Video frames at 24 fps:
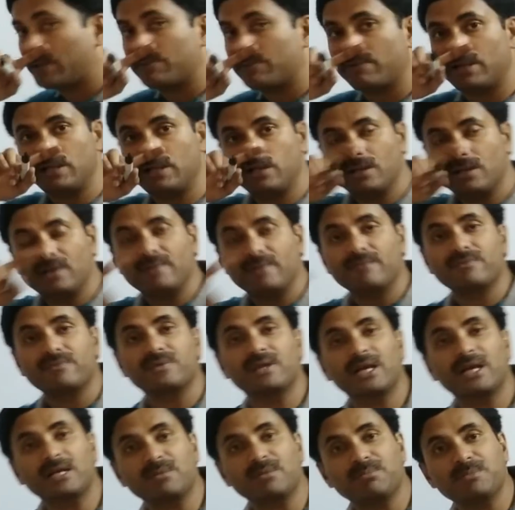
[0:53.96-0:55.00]
well
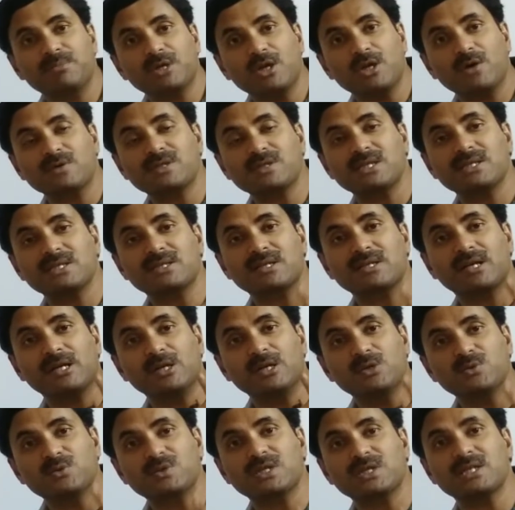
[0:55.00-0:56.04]
that meiosis
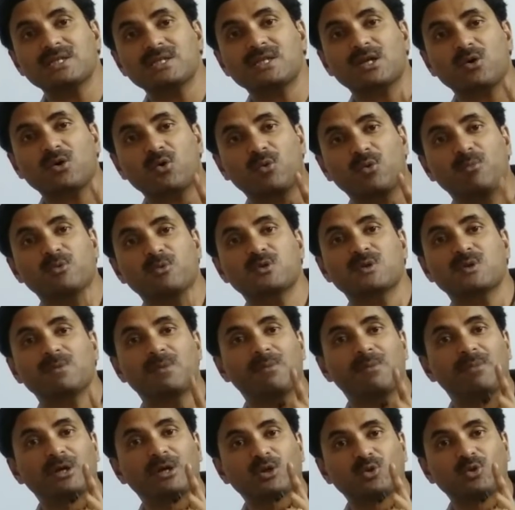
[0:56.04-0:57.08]
reduces the chromosome
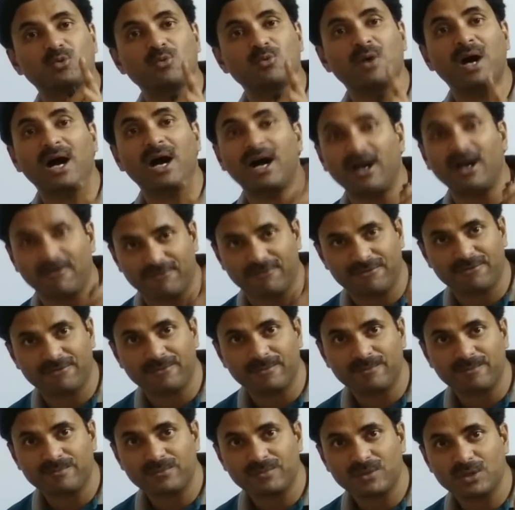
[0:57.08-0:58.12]
number to half,
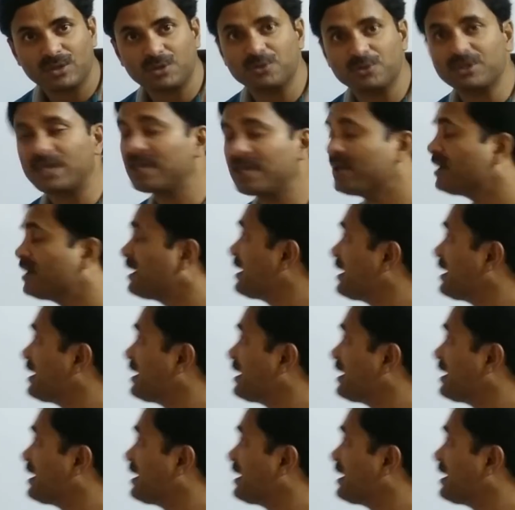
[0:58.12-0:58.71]
okay?